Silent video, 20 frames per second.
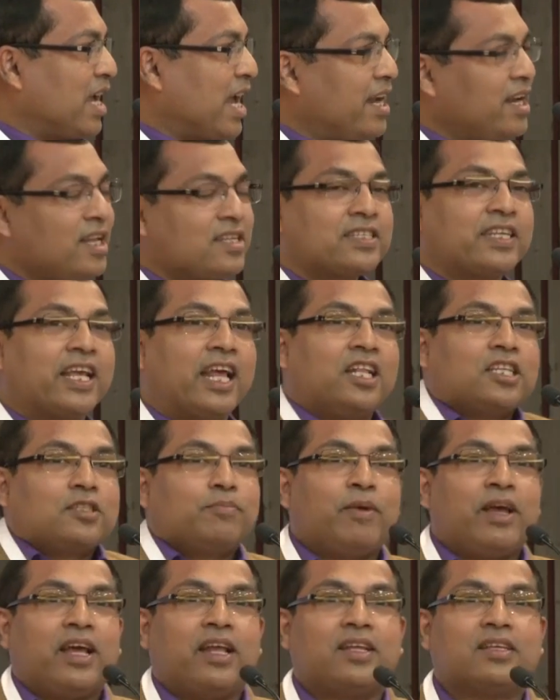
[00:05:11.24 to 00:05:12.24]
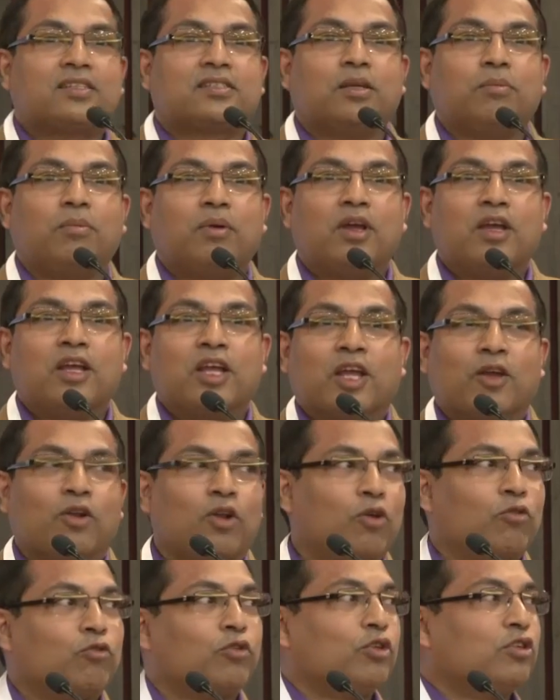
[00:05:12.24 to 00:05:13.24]
And a salesman, is, you
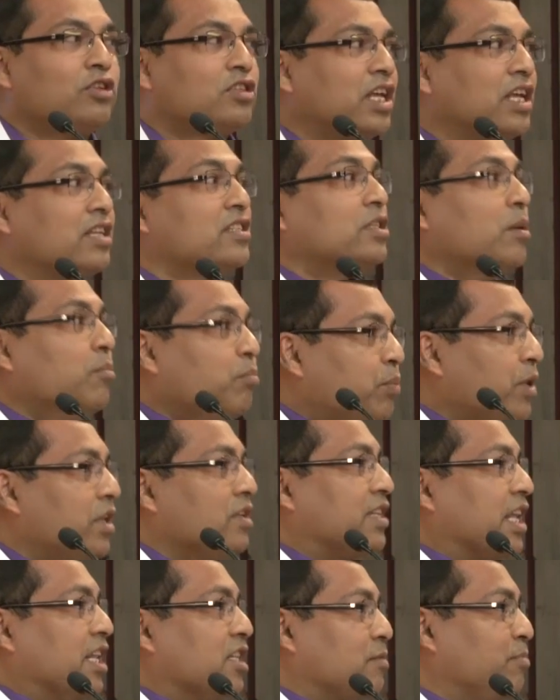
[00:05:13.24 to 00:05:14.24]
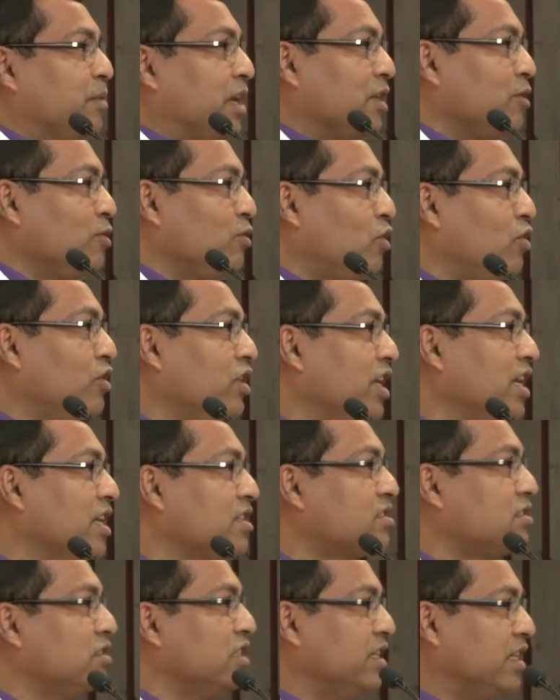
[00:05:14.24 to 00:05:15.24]
know, we will say simple salesman. You don't
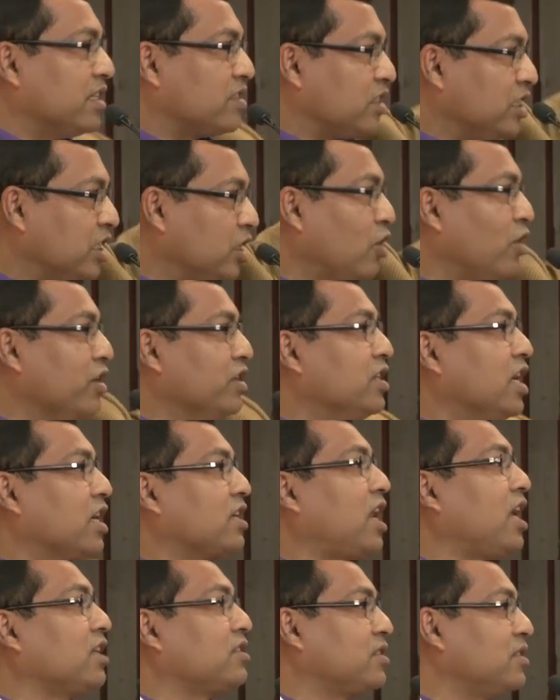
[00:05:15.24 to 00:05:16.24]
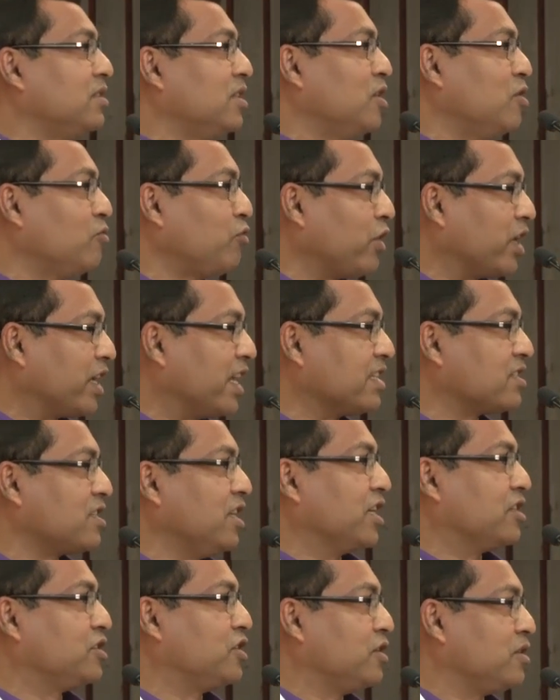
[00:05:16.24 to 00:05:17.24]
need a CEO in the class for a guest
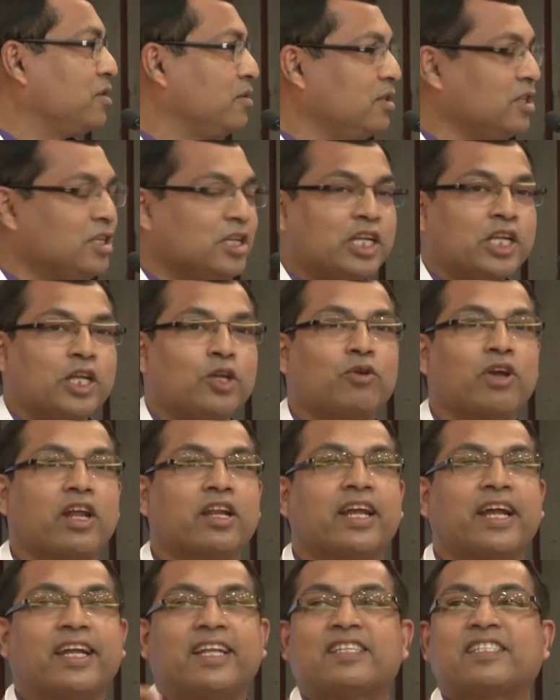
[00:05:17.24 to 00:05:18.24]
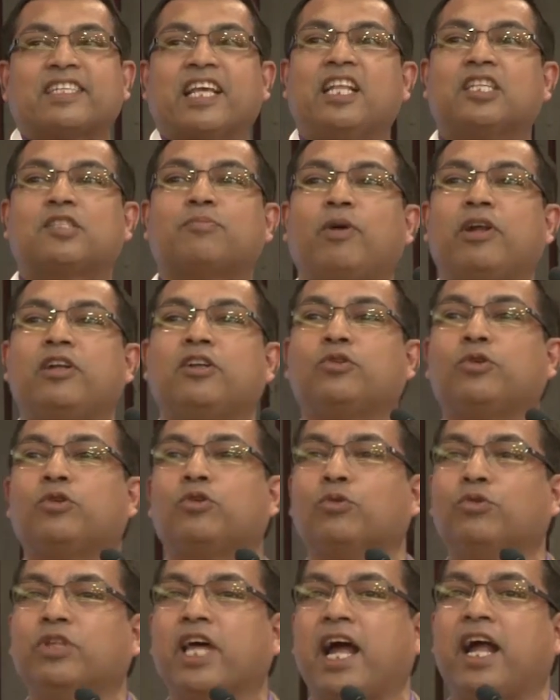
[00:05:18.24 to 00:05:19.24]
lecture. You can get a salesman to
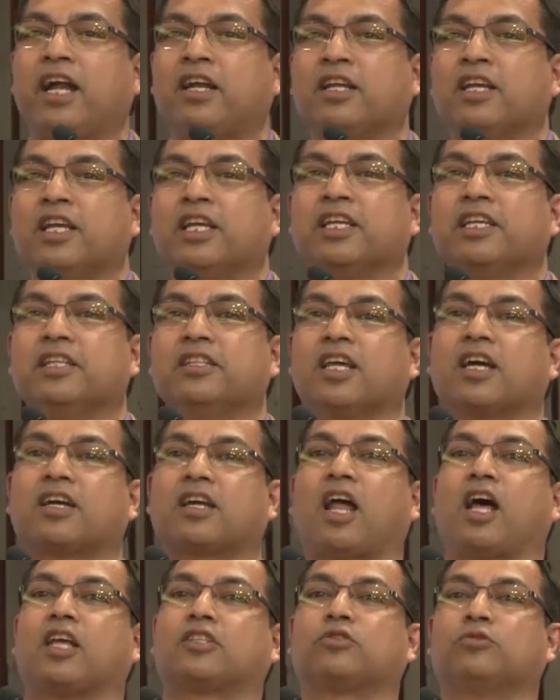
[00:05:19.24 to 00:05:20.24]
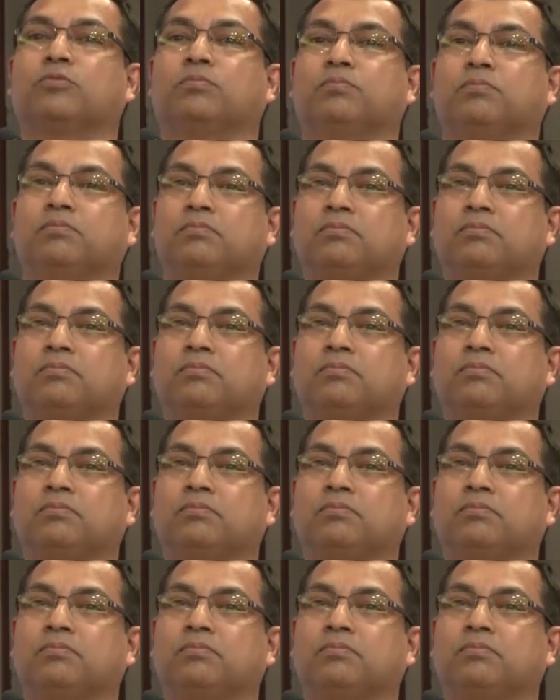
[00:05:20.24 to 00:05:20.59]
do that in the classroom.